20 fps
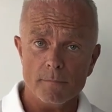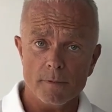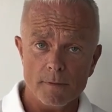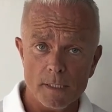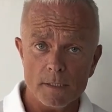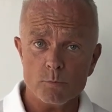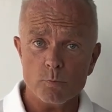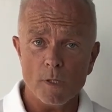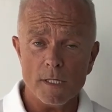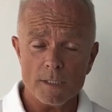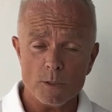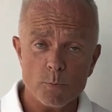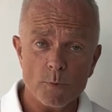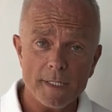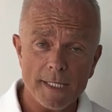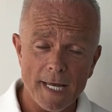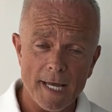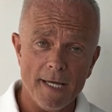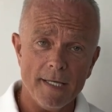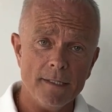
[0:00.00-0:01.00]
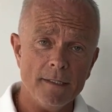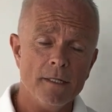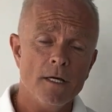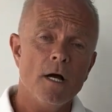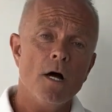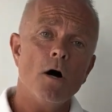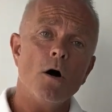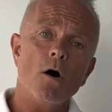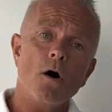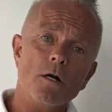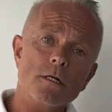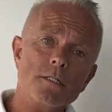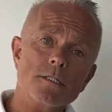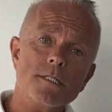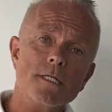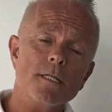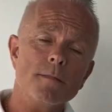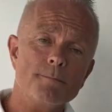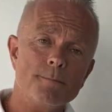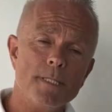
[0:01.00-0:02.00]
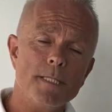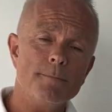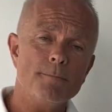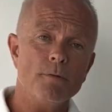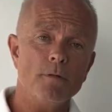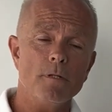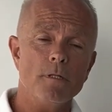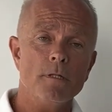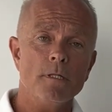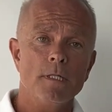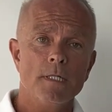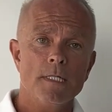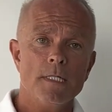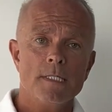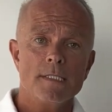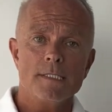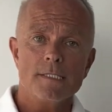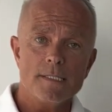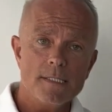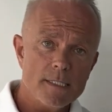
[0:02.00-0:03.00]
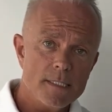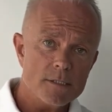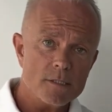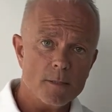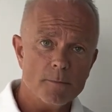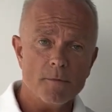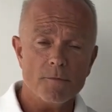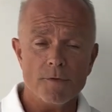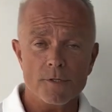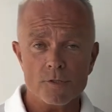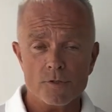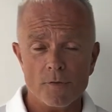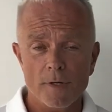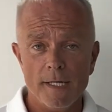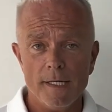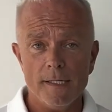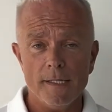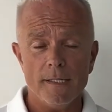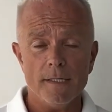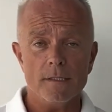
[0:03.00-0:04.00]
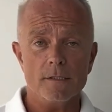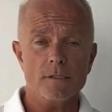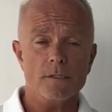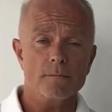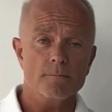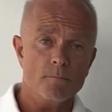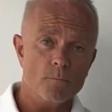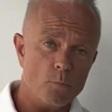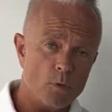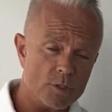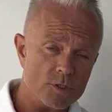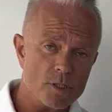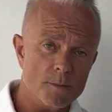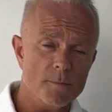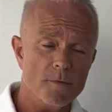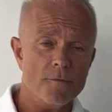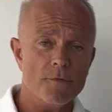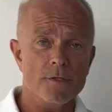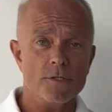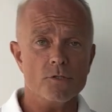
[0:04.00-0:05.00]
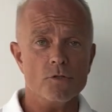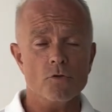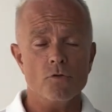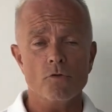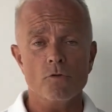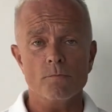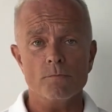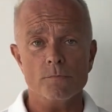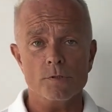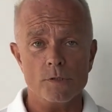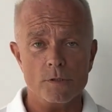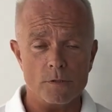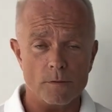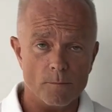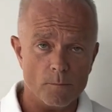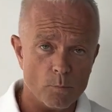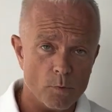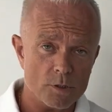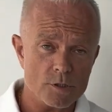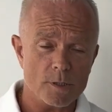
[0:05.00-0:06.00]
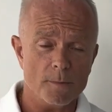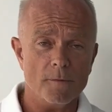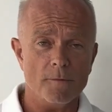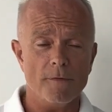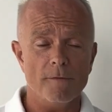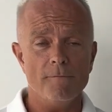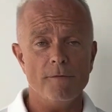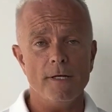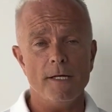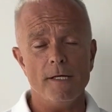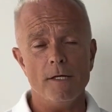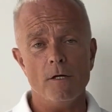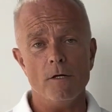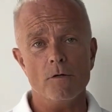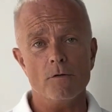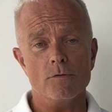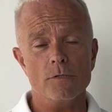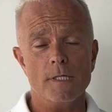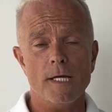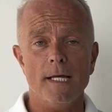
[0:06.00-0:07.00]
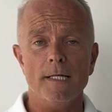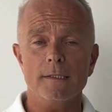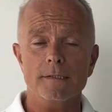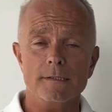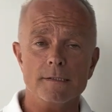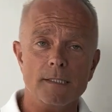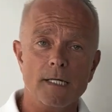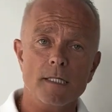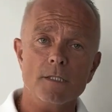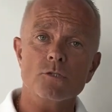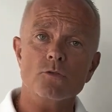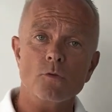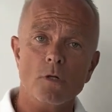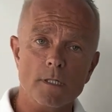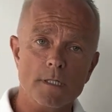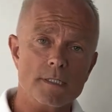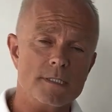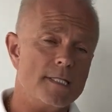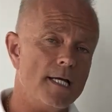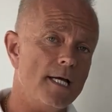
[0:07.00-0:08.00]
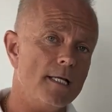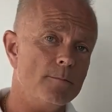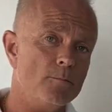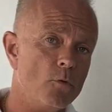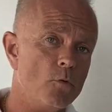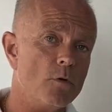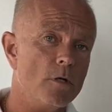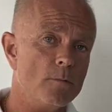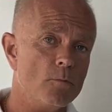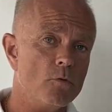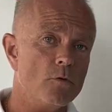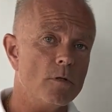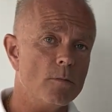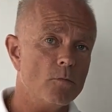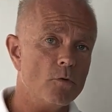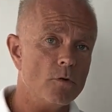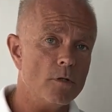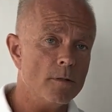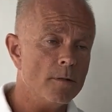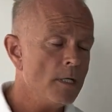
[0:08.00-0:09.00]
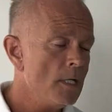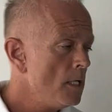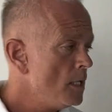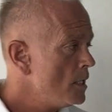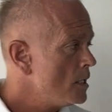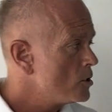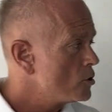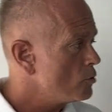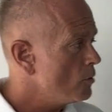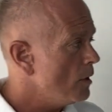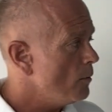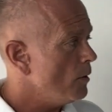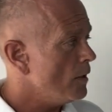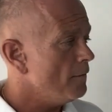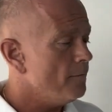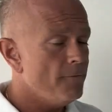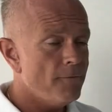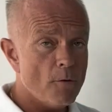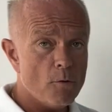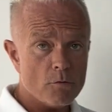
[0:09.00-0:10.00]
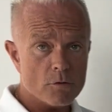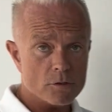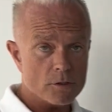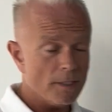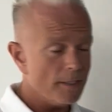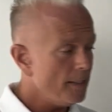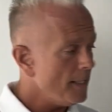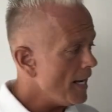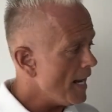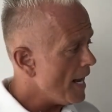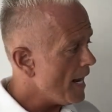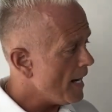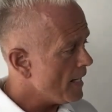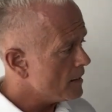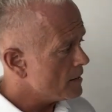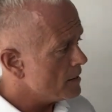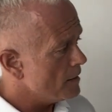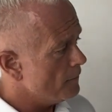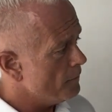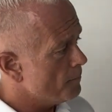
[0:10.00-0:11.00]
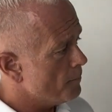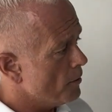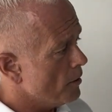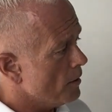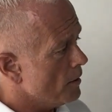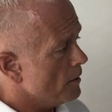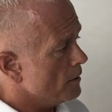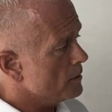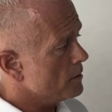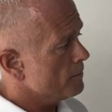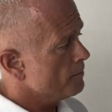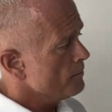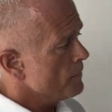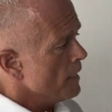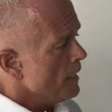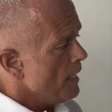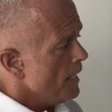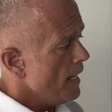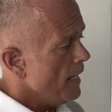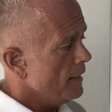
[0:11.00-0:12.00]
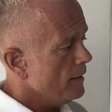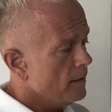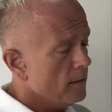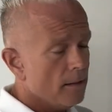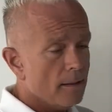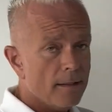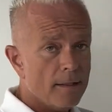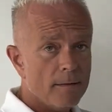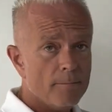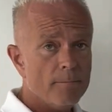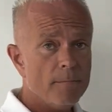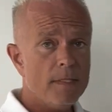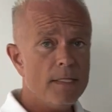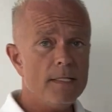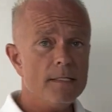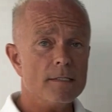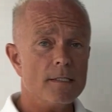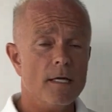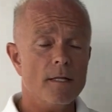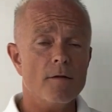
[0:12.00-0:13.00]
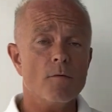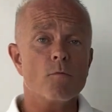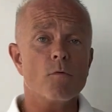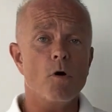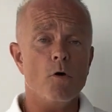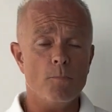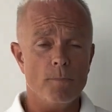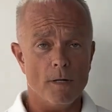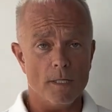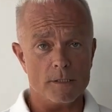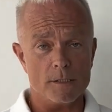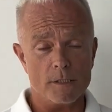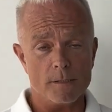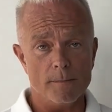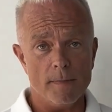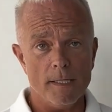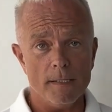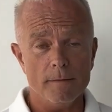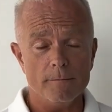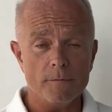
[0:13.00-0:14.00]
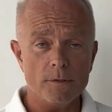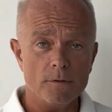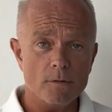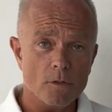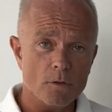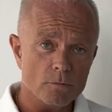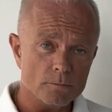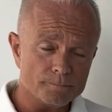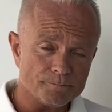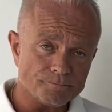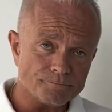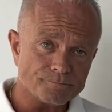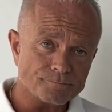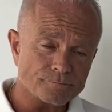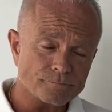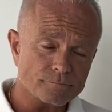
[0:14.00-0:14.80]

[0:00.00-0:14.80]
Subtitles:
as well as we can until people see some of the trainings, watch some of the Zooms, watch some of the videos, and start to understand more and more and more. So I want to focus on the active products, and these are the robots. And you know,